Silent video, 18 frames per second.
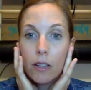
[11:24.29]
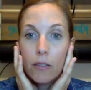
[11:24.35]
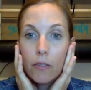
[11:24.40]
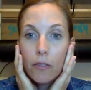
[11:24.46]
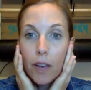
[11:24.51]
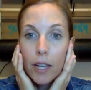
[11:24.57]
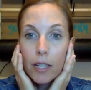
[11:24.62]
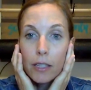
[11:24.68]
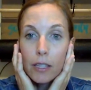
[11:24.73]

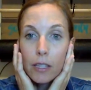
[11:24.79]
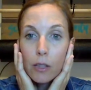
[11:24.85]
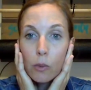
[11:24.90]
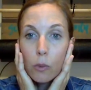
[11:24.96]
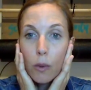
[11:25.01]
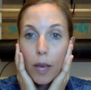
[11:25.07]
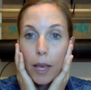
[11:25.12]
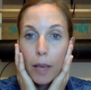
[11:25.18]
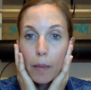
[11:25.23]
finds its
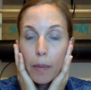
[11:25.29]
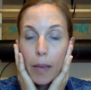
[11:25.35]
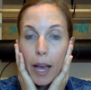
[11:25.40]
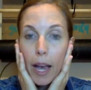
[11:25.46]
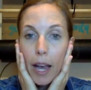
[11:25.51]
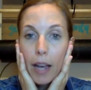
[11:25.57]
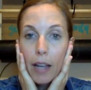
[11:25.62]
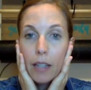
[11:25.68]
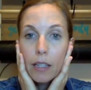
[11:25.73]
way
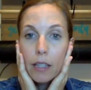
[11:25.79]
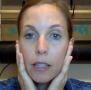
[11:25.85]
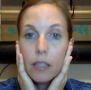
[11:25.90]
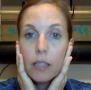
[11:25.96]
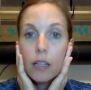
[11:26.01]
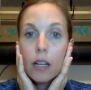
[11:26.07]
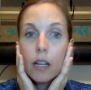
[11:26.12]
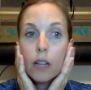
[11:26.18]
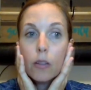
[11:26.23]
back.
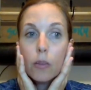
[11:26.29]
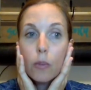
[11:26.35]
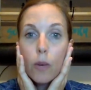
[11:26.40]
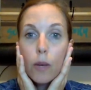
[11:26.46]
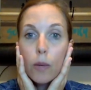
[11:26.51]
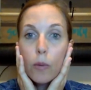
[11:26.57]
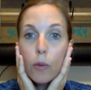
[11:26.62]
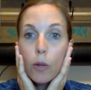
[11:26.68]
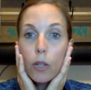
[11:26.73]

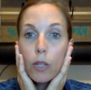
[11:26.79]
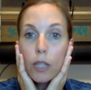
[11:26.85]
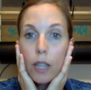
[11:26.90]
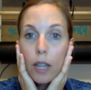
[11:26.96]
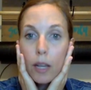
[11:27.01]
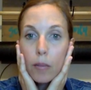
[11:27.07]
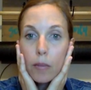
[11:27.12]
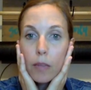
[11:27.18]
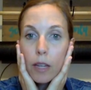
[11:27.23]
One more
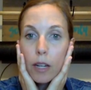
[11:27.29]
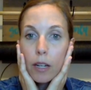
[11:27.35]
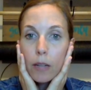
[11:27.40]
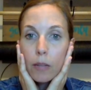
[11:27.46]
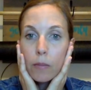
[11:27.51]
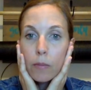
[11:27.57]
time there.